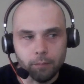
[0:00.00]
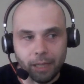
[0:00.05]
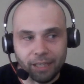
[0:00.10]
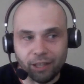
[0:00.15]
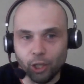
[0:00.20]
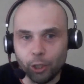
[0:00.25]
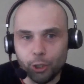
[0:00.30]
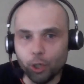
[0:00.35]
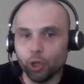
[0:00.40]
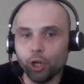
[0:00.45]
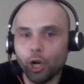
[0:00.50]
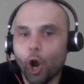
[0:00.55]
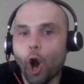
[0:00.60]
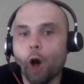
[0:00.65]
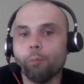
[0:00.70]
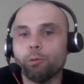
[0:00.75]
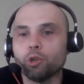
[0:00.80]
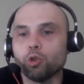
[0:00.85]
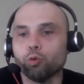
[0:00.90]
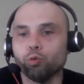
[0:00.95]
Like you're going to
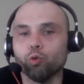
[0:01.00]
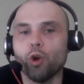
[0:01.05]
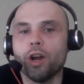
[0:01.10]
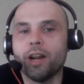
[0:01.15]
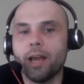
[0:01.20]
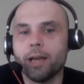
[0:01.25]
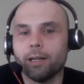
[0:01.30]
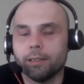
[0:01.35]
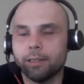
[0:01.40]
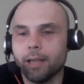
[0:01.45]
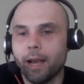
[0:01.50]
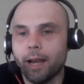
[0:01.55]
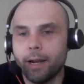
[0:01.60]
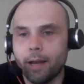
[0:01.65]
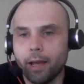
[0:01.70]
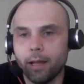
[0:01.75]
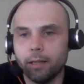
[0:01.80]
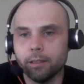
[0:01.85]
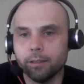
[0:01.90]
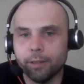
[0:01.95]
almost run out of
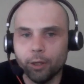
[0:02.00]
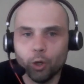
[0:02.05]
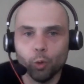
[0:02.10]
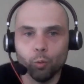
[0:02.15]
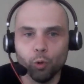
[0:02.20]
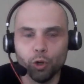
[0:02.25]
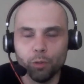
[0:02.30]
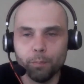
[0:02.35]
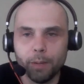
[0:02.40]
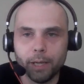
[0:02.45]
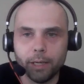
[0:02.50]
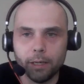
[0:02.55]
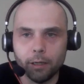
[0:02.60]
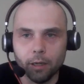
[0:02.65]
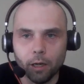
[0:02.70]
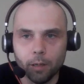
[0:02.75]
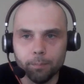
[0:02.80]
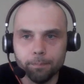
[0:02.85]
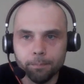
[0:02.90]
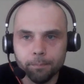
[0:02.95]
tight ends that are worth
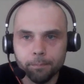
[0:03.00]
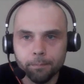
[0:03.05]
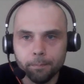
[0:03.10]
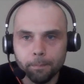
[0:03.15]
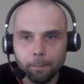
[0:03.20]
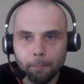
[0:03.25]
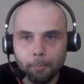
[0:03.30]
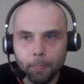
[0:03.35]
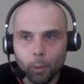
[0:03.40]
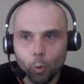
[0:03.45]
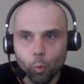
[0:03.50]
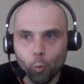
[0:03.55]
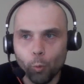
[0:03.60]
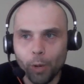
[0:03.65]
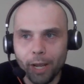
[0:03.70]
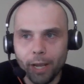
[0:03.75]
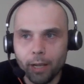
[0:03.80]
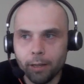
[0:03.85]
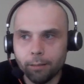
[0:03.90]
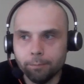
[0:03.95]
picking up
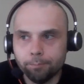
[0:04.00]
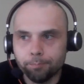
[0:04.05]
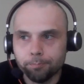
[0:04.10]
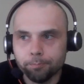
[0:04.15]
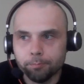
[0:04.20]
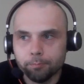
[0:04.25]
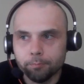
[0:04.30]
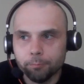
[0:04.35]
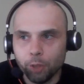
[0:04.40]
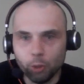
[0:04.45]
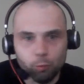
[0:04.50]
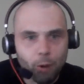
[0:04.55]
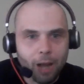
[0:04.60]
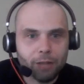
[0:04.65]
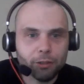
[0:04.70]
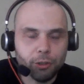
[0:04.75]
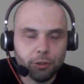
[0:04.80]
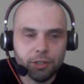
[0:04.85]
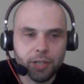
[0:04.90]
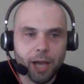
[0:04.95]
when your
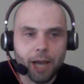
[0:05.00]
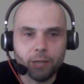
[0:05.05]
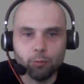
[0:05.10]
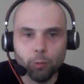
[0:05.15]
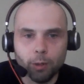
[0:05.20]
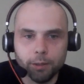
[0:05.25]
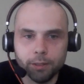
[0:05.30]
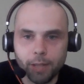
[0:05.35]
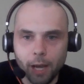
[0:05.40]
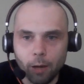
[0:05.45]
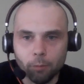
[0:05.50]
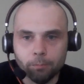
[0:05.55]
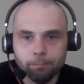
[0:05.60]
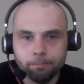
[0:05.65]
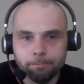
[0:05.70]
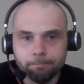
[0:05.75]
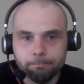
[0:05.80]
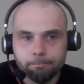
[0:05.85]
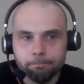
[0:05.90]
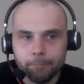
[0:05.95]
roster size runs out.
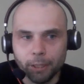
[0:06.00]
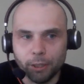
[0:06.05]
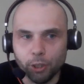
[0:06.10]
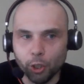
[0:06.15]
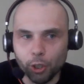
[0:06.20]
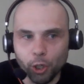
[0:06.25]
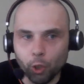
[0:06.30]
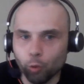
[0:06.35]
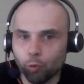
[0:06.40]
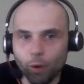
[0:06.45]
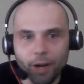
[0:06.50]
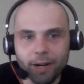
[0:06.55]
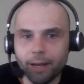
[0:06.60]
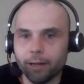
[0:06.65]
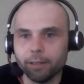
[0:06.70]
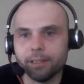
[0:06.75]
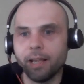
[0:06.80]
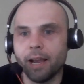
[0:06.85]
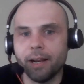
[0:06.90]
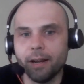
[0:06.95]
Like you're going to run
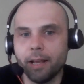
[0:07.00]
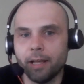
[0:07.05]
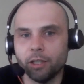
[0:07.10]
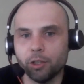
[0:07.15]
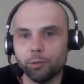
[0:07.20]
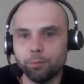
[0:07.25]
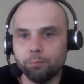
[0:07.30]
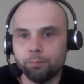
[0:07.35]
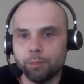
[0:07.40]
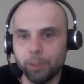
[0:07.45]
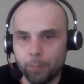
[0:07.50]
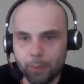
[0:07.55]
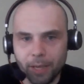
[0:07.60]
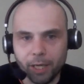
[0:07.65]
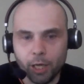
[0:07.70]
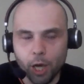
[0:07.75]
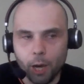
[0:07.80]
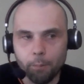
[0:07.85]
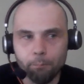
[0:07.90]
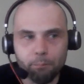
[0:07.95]
out of tight ends to
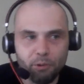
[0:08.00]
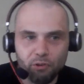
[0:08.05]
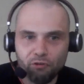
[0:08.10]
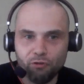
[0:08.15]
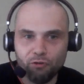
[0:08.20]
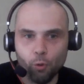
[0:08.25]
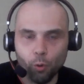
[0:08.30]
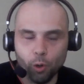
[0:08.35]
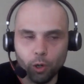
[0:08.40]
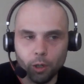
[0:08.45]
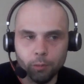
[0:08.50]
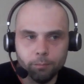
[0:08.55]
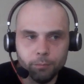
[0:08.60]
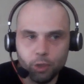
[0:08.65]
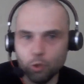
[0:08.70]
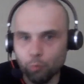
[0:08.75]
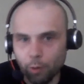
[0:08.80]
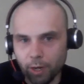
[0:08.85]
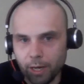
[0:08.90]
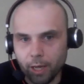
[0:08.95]
pick up before
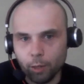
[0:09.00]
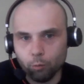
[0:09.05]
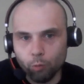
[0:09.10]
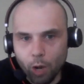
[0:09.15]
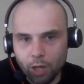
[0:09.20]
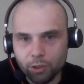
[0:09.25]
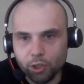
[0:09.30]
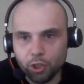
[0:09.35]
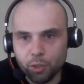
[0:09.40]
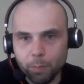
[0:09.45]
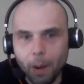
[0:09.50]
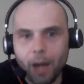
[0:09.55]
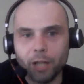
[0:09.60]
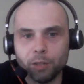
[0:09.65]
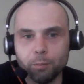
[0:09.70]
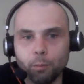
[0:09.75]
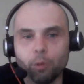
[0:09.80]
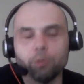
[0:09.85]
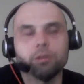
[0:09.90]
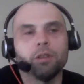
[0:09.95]
you run out of roster
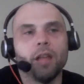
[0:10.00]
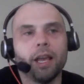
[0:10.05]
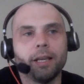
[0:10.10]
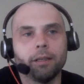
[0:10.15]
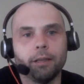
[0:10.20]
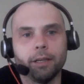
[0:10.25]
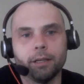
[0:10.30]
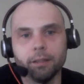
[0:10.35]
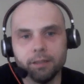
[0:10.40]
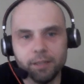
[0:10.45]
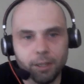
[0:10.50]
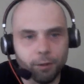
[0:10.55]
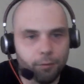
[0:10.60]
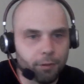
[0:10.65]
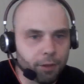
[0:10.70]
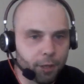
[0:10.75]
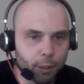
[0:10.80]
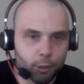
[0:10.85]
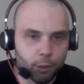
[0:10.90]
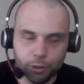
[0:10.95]
spots, most likely,
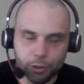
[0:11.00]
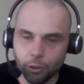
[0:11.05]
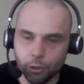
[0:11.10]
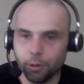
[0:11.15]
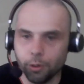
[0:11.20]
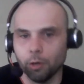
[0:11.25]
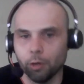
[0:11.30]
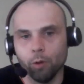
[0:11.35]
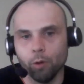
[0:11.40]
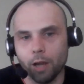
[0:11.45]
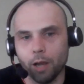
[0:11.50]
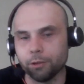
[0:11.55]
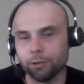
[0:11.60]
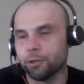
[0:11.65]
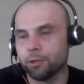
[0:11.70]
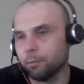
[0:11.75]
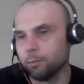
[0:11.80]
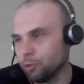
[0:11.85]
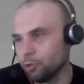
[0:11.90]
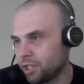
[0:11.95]
considering that you're still going to
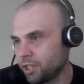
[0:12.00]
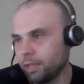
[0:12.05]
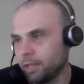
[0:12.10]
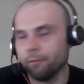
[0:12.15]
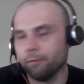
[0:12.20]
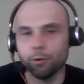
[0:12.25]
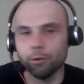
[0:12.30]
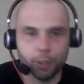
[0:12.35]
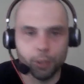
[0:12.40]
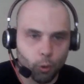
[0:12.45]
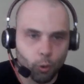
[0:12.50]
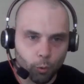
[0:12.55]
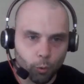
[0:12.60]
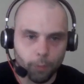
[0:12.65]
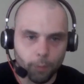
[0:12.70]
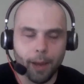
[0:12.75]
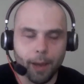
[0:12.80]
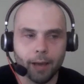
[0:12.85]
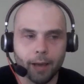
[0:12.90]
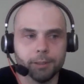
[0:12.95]
roster some receivers and
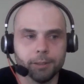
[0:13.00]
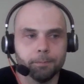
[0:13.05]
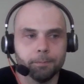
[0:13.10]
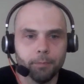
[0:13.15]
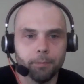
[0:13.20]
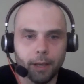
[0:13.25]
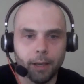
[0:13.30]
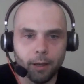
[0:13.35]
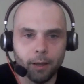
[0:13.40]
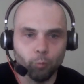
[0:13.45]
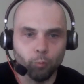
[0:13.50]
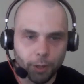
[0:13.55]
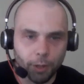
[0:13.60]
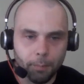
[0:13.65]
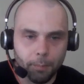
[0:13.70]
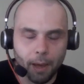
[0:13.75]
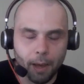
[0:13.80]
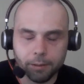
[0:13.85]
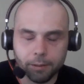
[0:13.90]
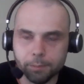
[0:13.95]
quarterbacks and
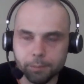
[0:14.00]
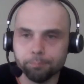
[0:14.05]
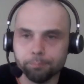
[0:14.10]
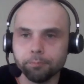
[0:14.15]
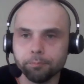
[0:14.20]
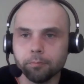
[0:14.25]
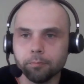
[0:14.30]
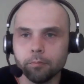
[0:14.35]
running backs.